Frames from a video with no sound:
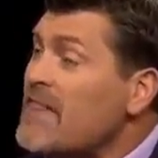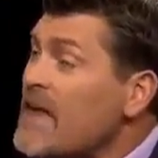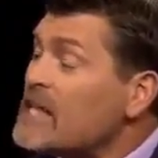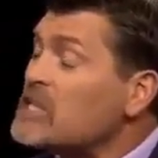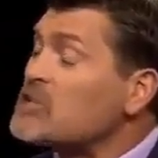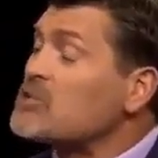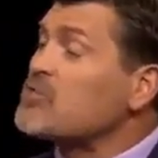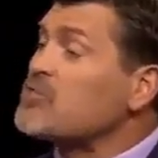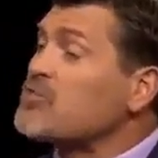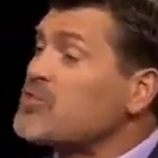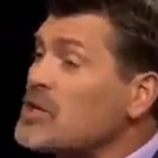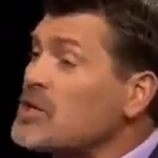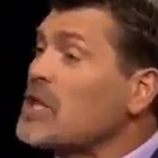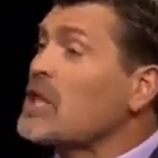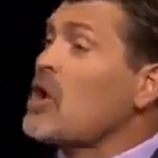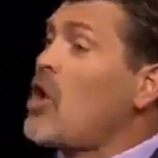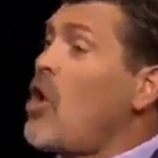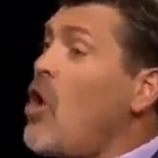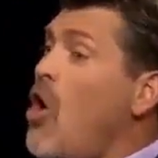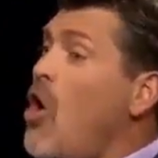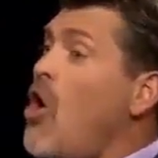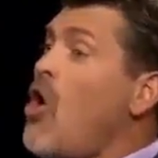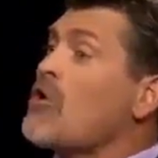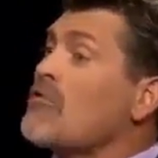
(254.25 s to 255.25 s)
And that's
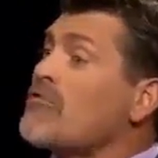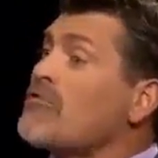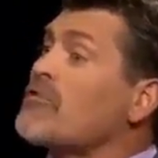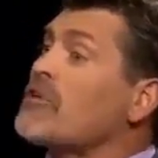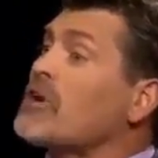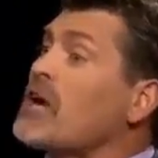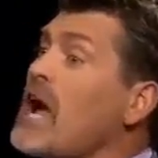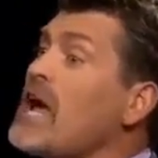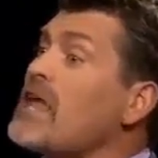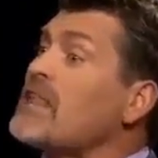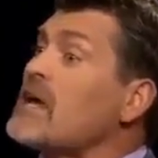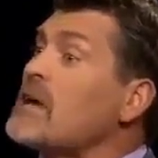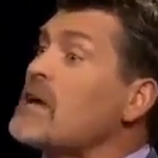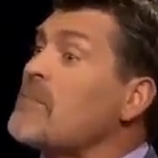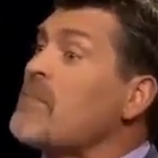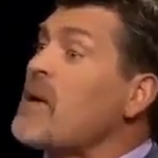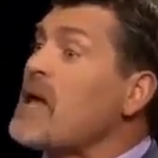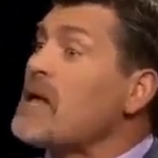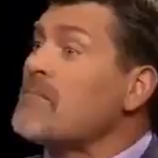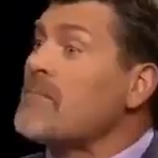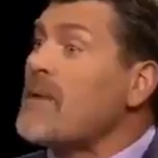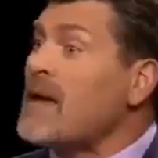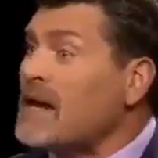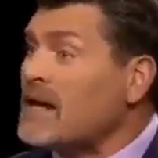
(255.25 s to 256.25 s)
really hard for a guy like
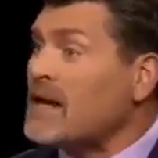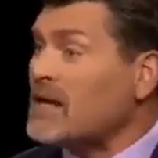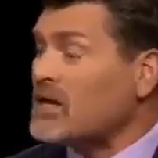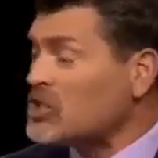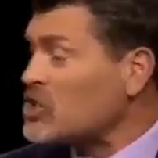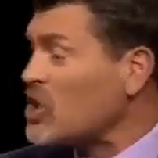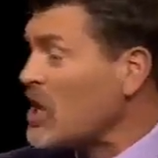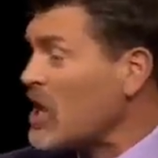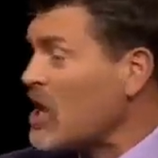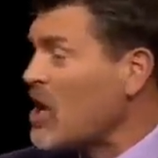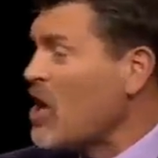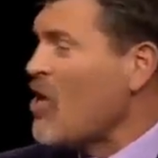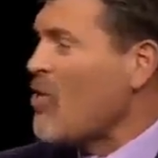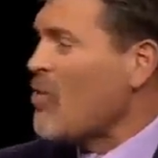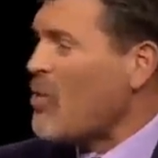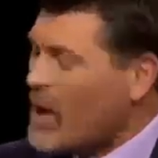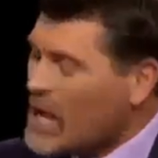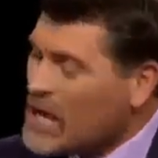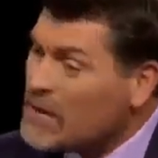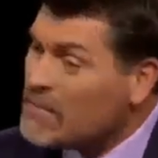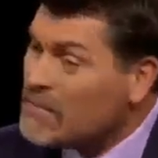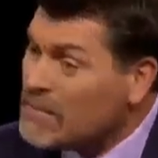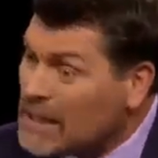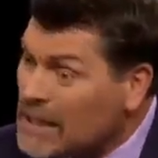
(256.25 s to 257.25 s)
Peyton Manning to say,
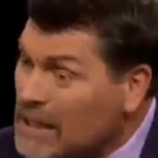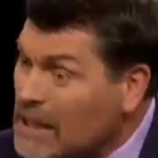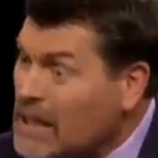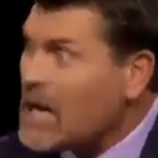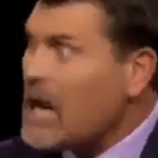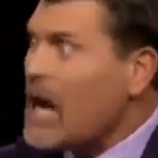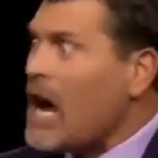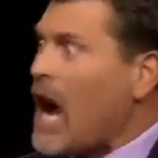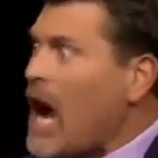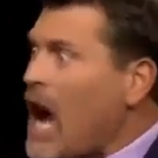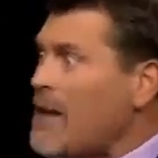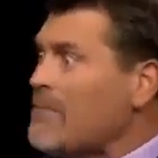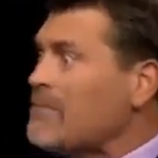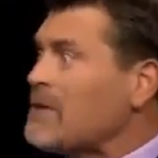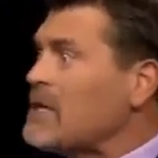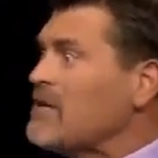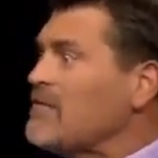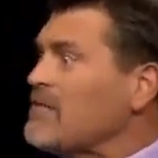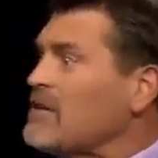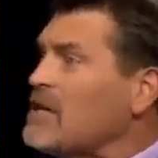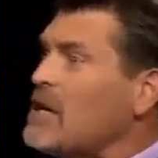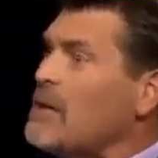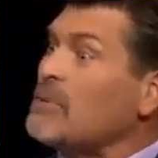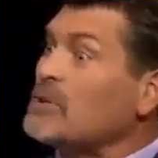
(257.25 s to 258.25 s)
wait a minute, I'm
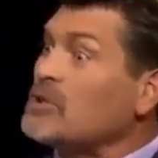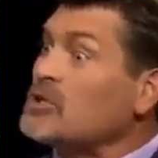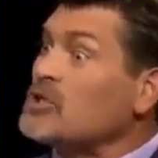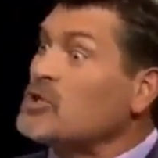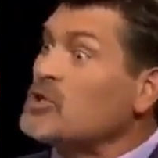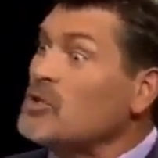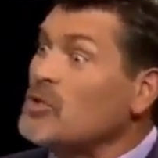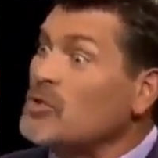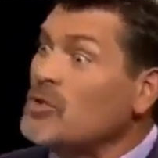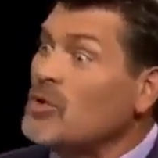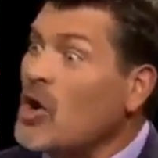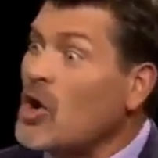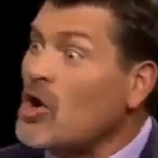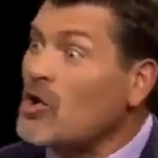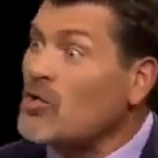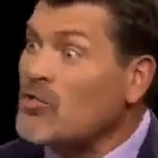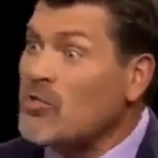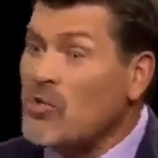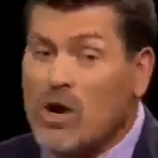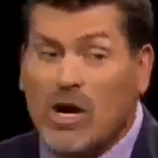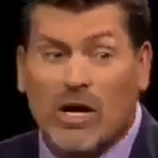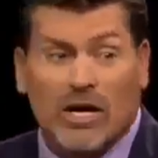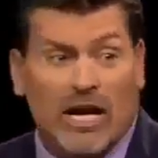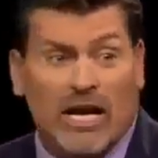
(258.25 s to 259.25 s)
giving up a two
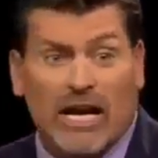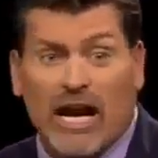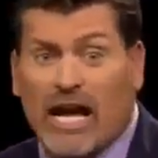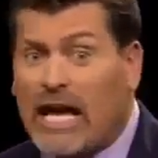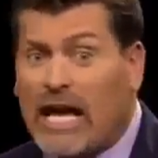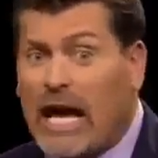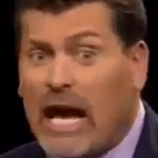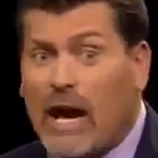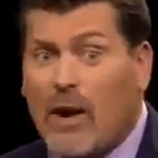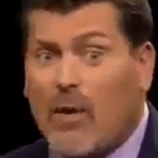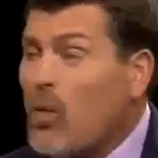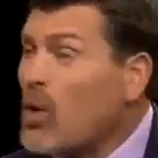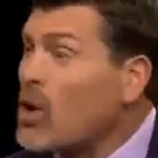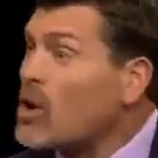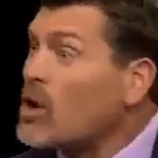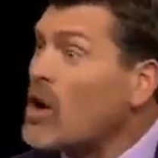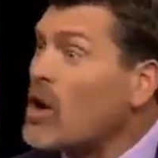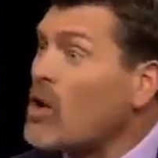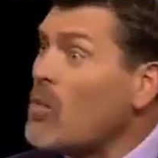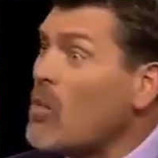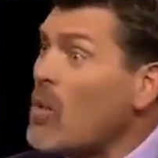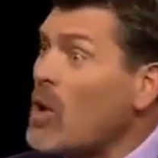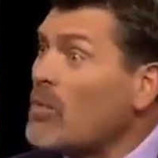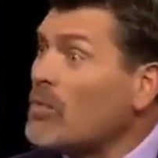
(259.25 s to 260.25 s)
yard run and I got one
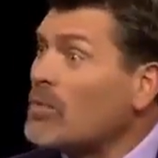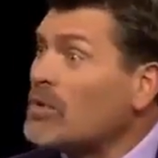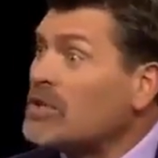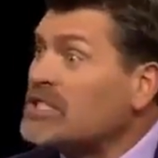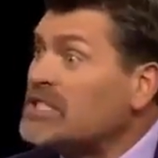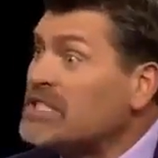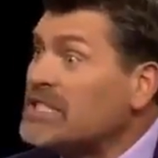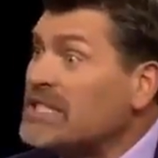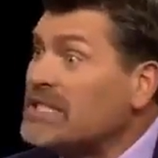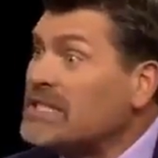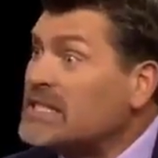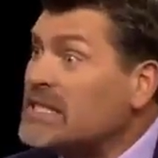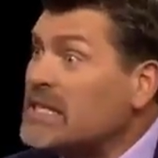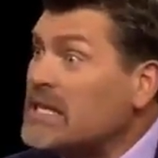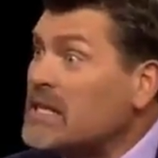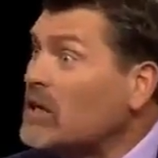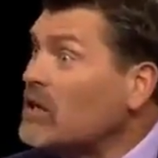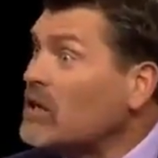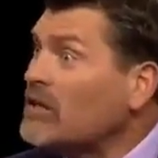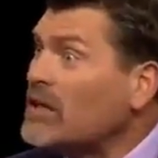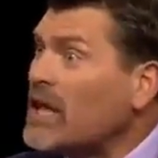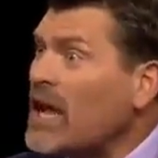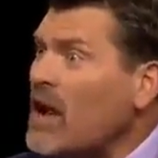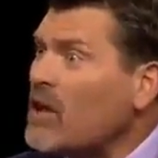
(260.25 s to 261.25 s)
on one with
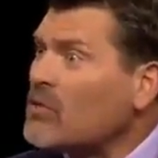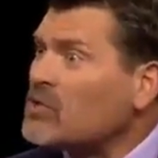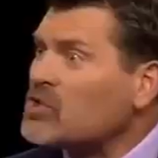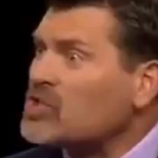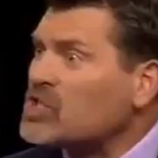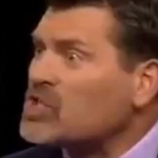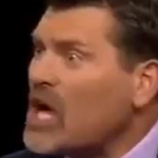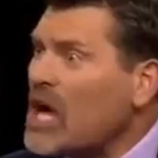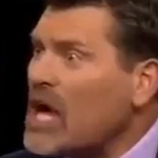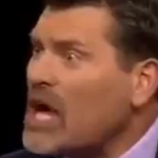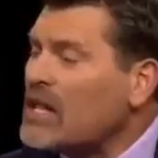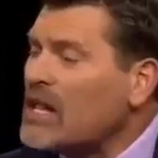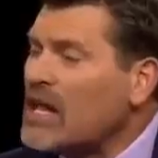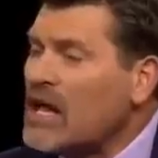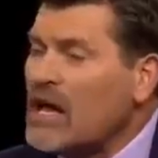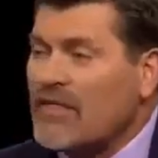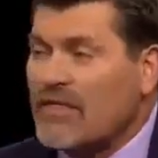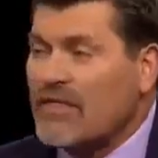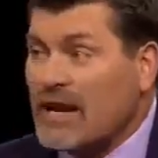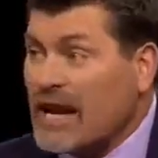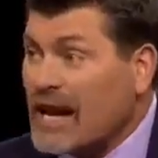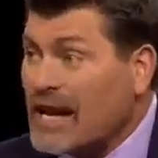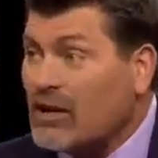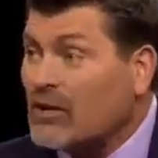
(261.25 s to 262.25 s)
DT on the outside
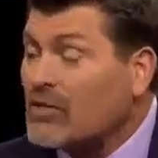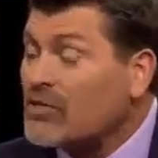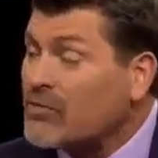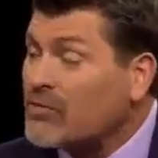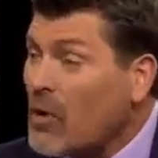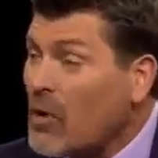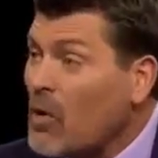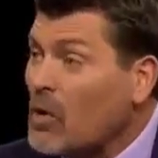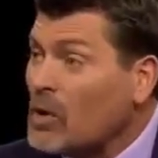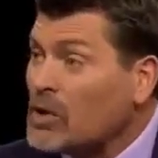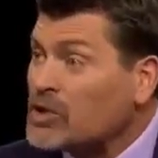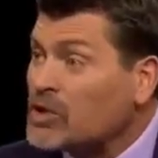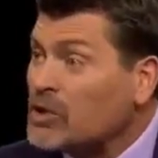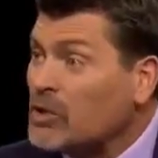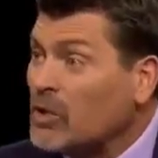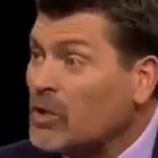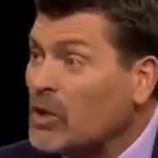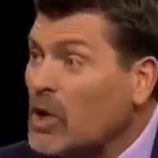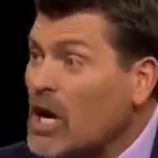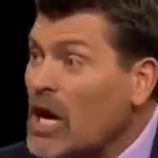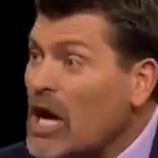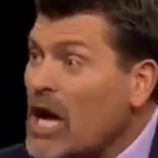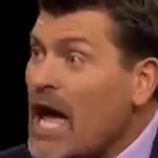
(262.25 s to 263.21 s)
that I could throw it to.